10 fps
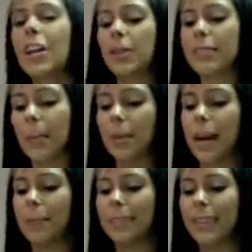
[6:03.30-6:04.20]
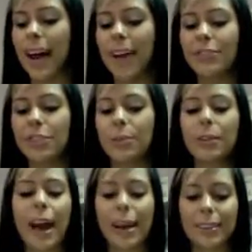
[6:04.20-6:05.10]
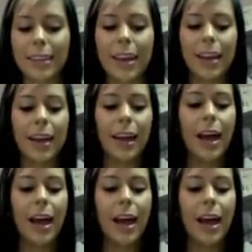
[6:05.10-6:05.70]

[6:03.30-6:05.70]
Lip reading: summertime stuff, just relaxing.